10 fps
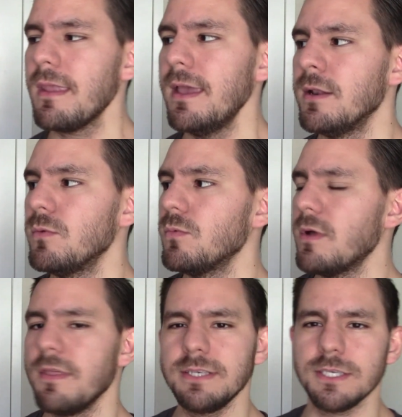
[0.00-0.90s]
And
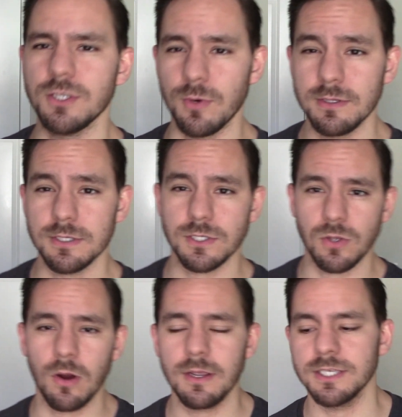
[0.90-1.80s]
one of the things he's doing to
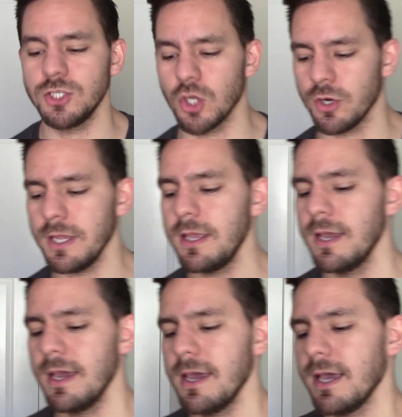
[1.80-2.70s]
start his journey
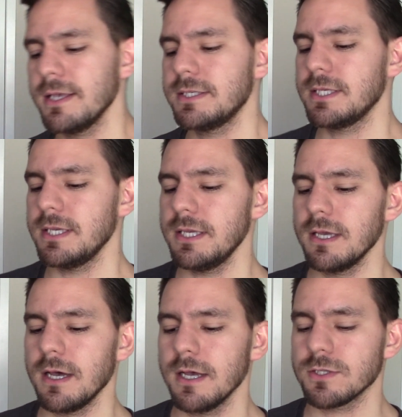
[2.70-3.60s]
is he
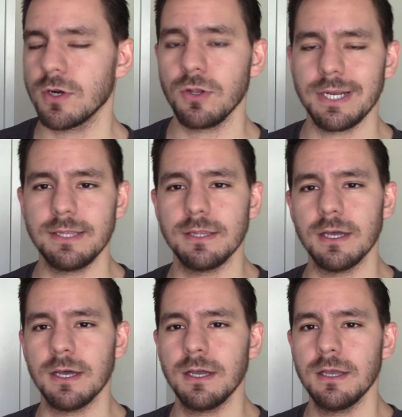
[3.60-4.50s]
started learning
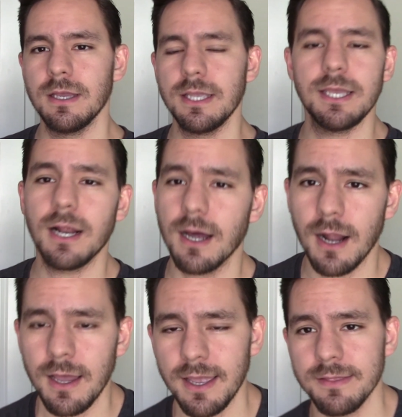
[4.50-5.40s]
the
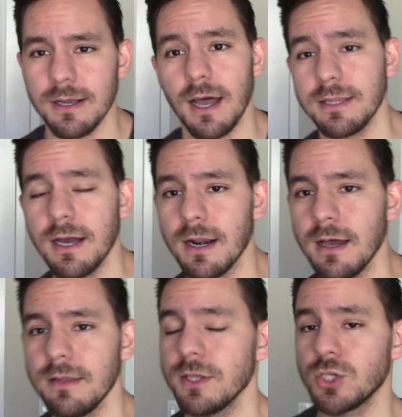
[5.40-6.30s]
Hiragana and the
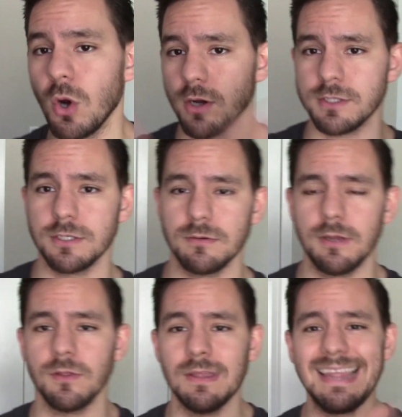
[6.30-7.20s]
katakana, the charts,
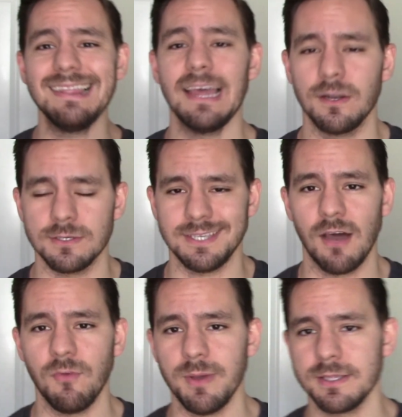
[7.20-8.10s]
right? The letters, the
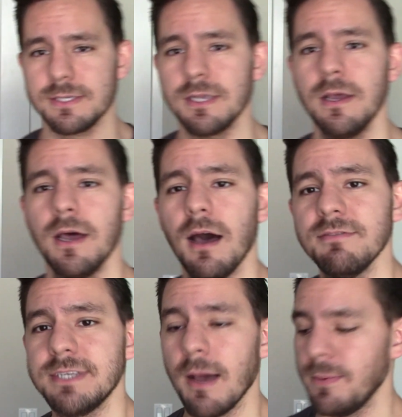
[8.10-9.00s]
alphabets
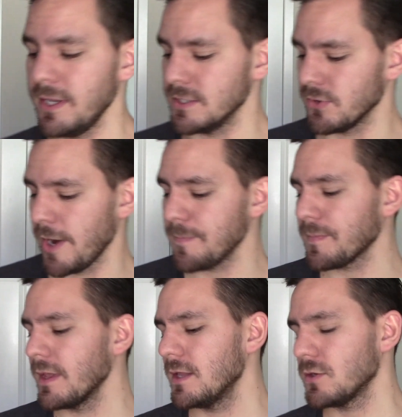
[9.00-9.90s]
of Japanese, right?
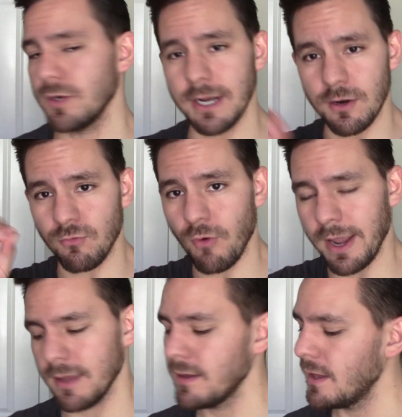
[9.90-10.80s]
Learning how to write.